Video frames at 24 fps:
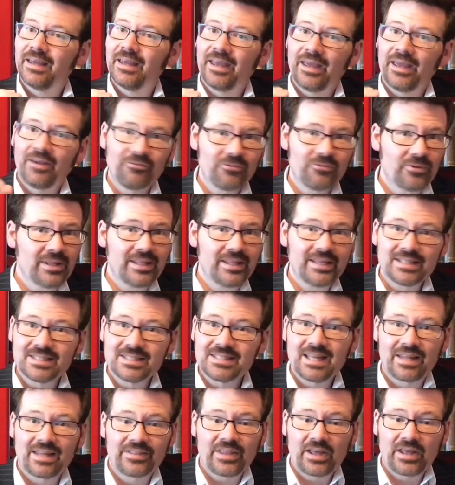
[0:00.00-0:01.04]
And really, it's
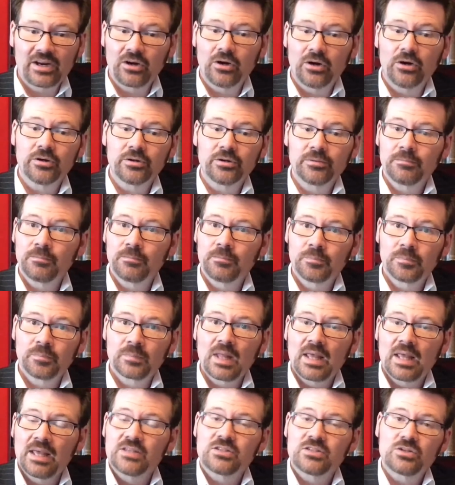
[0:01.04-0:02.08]
not that hard.
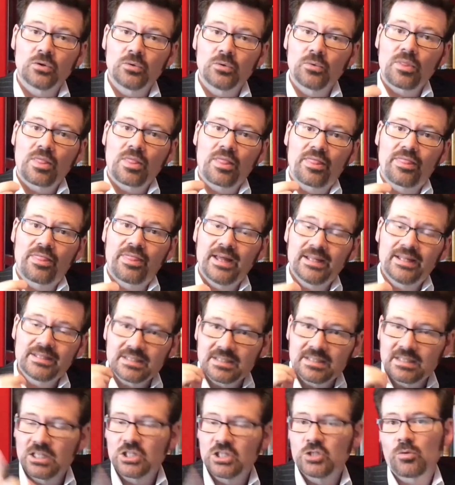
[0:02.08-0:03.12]
So that's
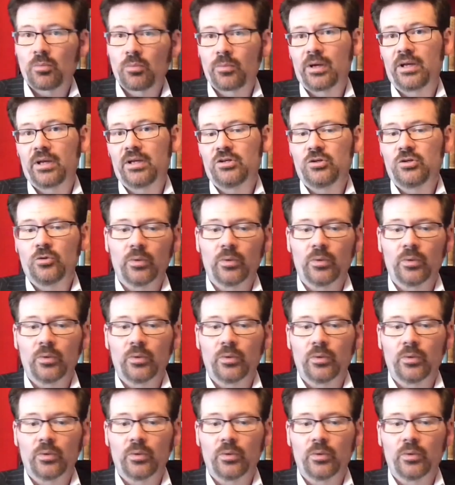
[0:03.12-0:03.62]
essentially what we're going to do.